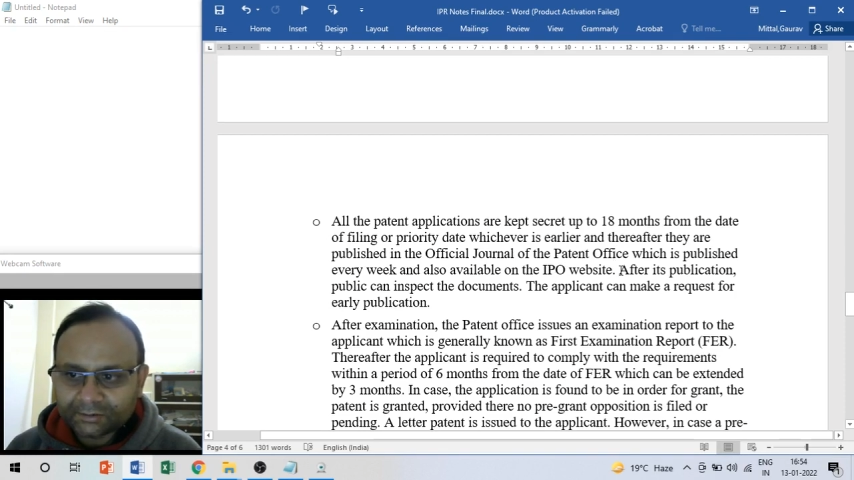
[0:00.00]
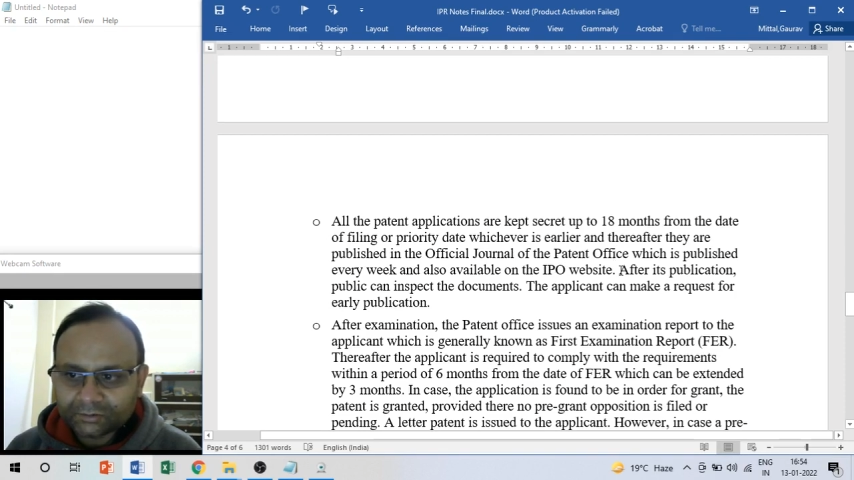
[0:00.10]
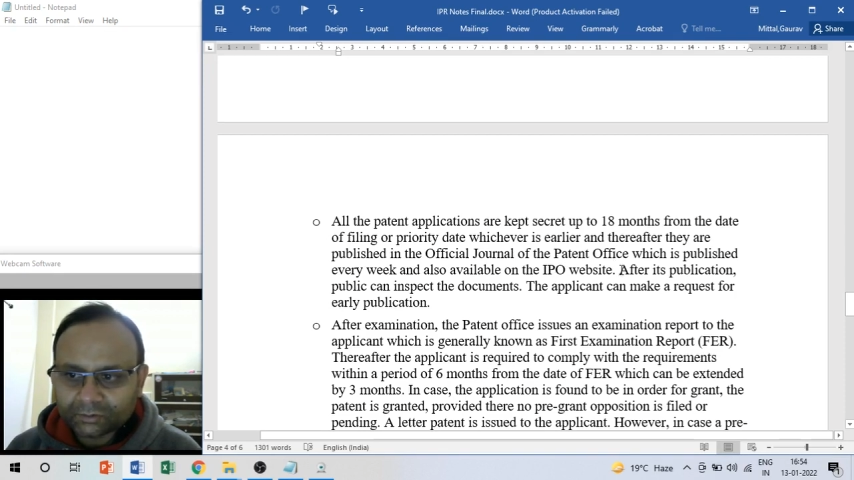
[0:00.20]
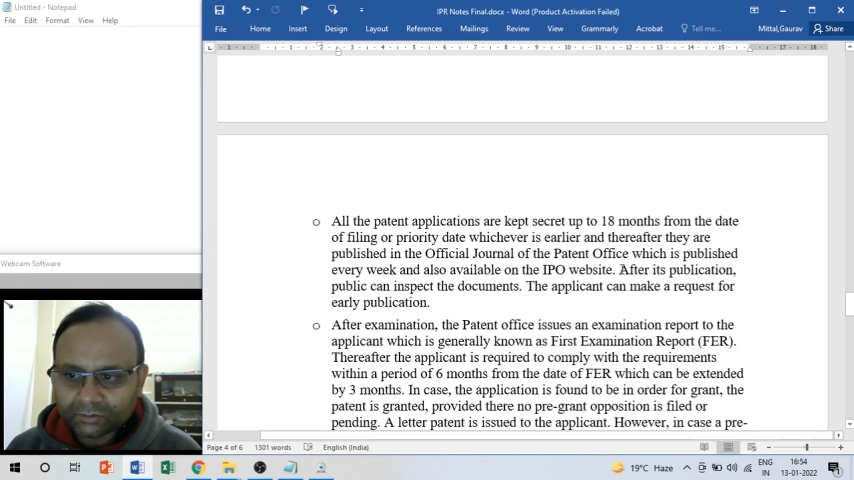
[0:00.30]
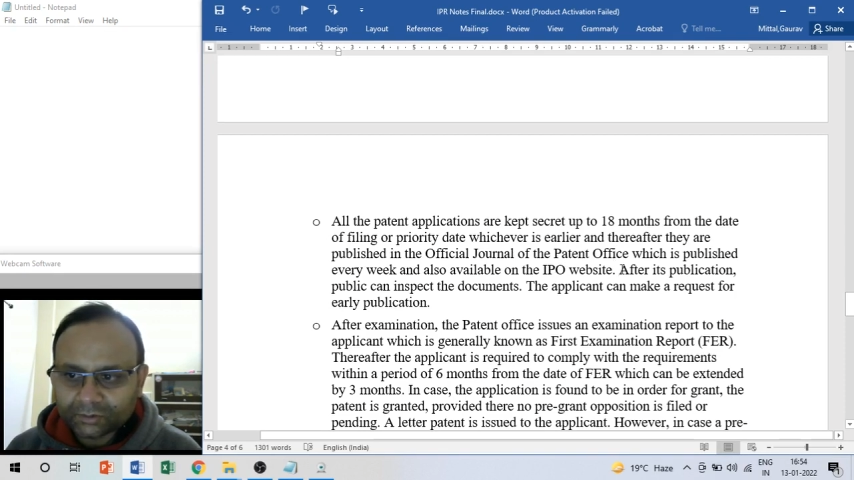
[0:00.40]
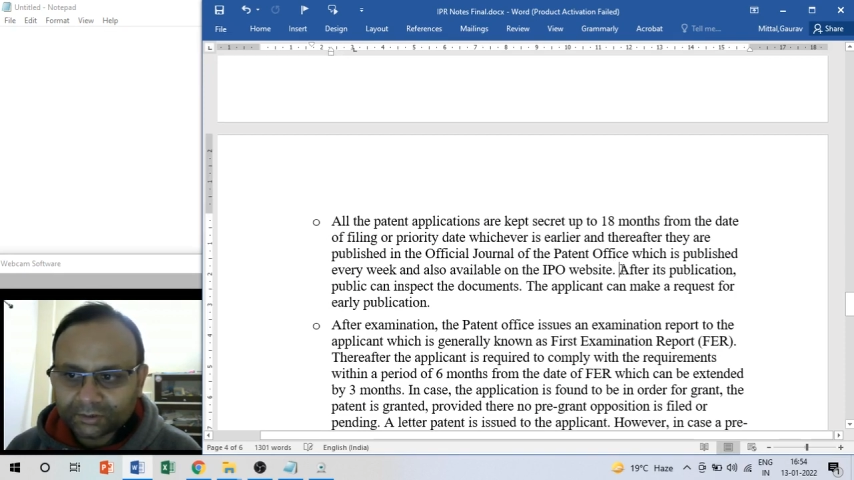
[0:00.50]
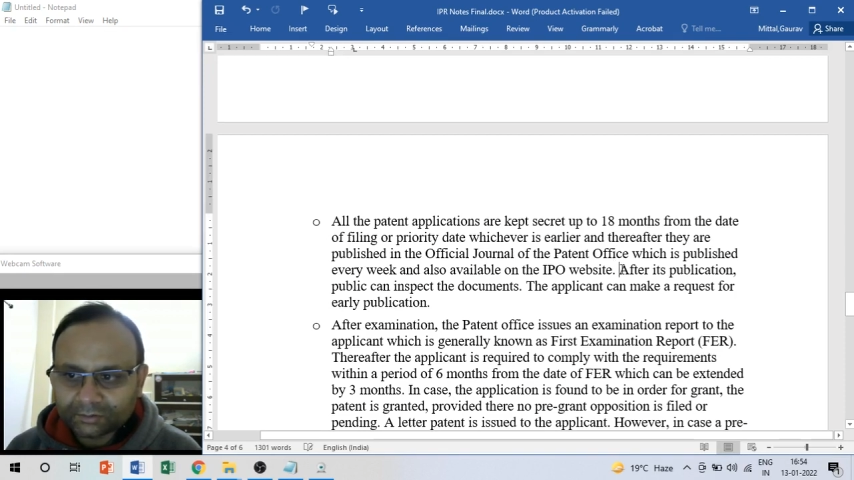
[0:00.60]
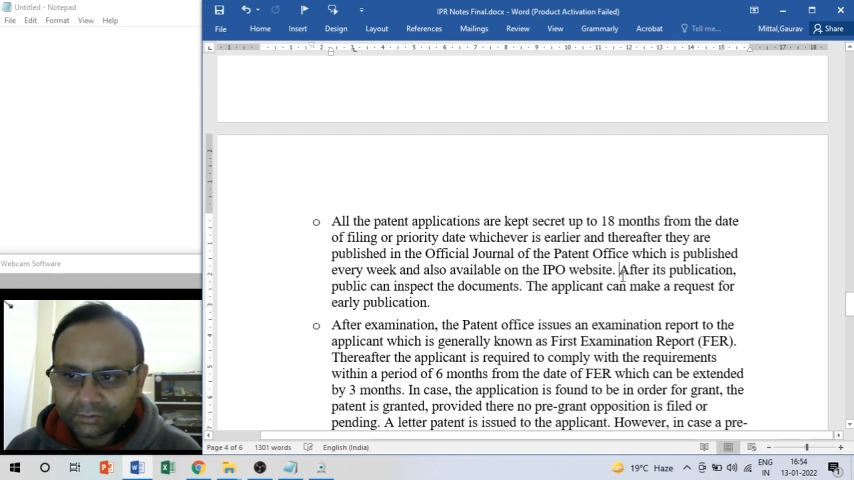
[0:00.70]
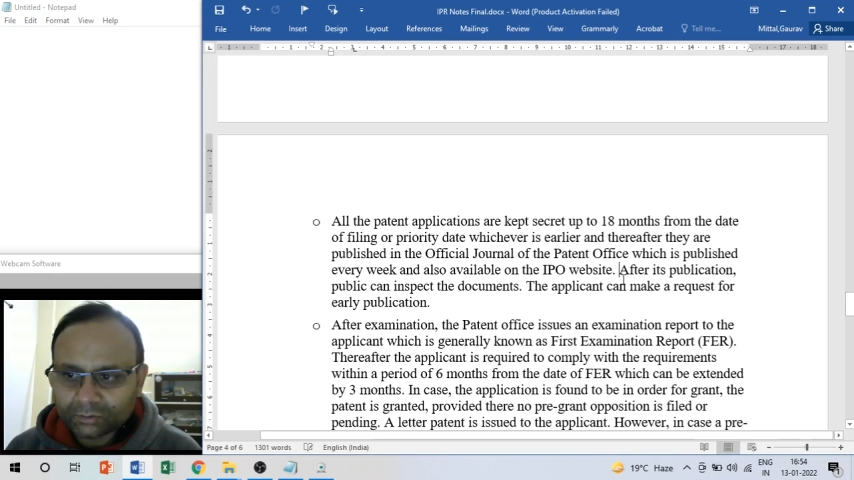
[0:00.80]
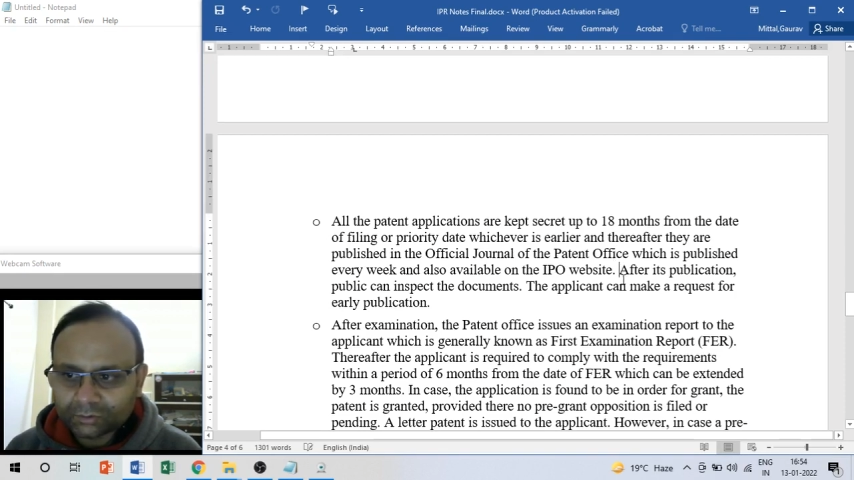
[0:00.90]
so you can
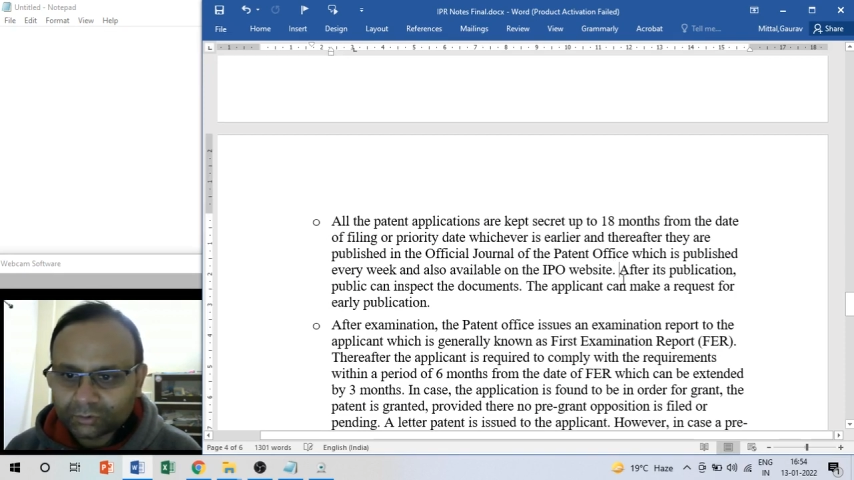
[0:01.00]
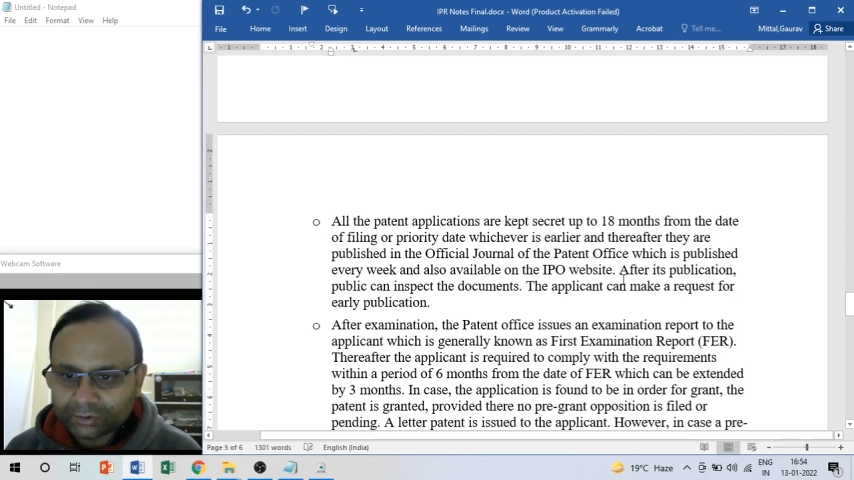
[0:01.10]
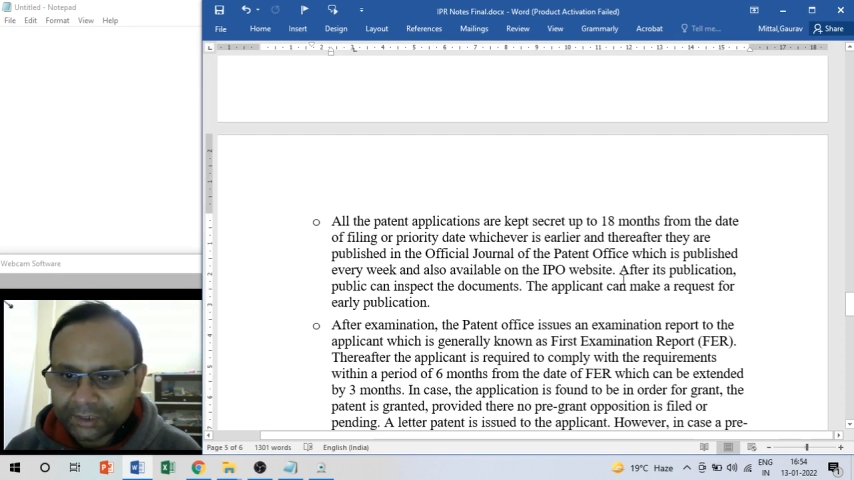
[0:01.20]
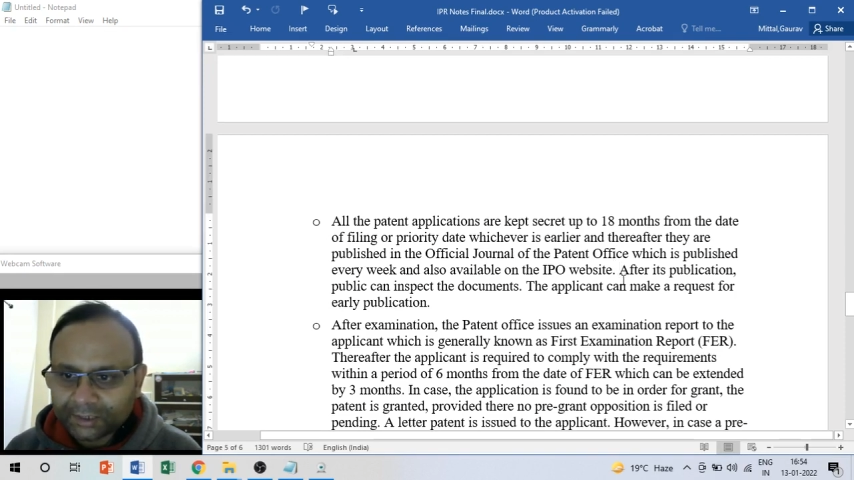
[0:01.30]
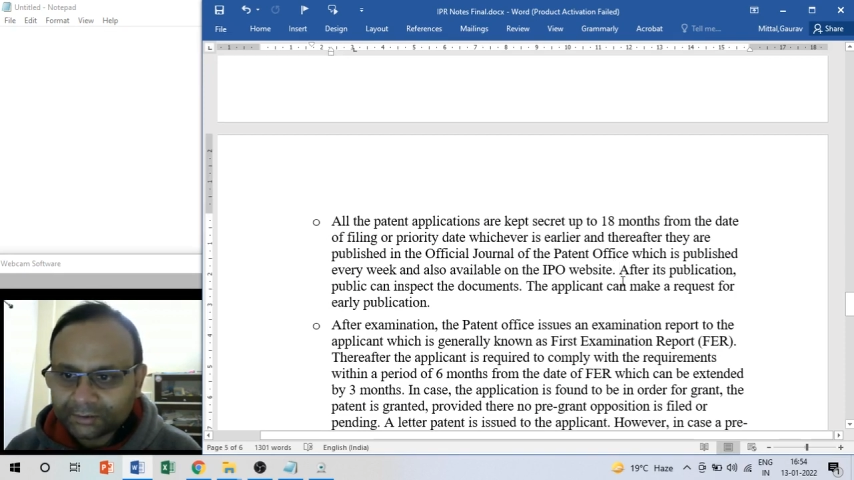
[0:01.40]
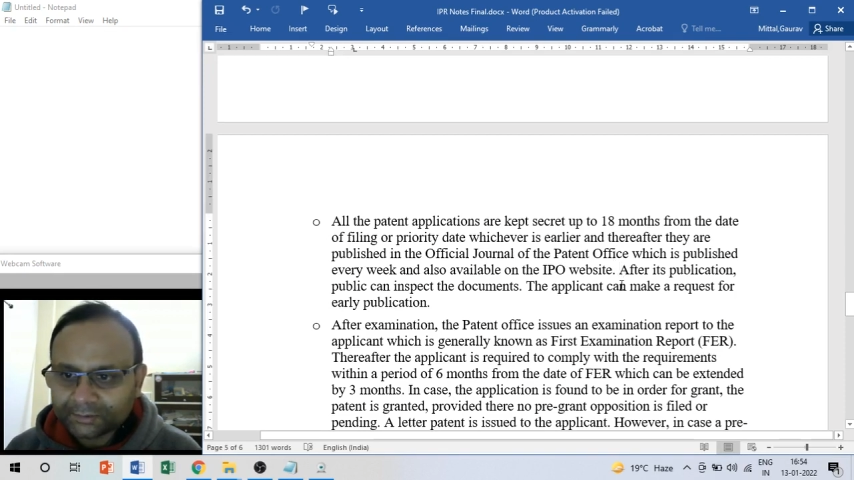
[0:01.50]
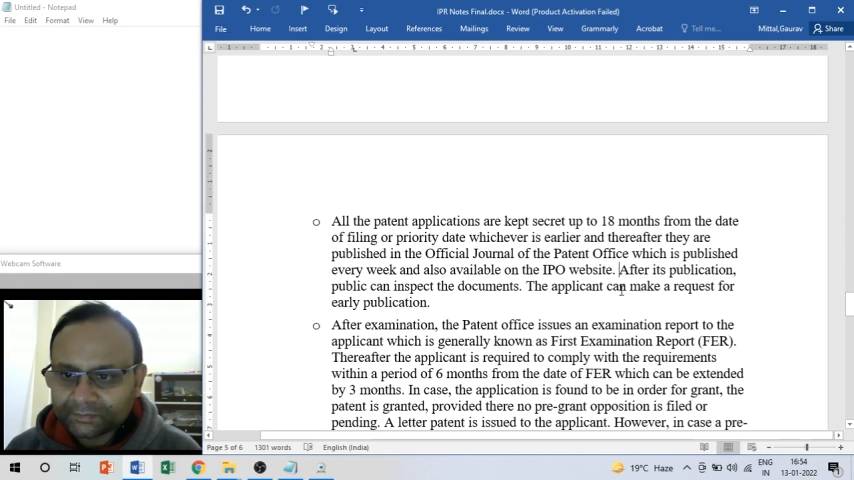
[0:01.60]
go through that.